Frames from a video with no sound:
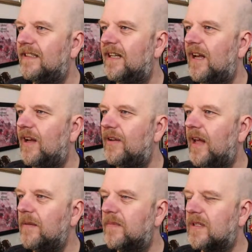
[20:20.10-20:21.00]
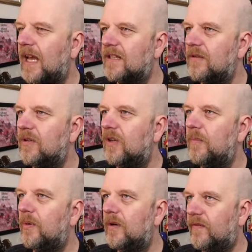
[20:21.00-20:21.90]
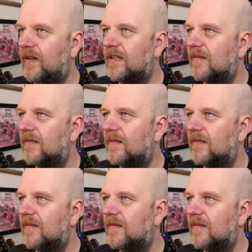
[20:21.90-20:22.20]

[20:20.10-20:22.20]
Her name tattooed on her boyfriend.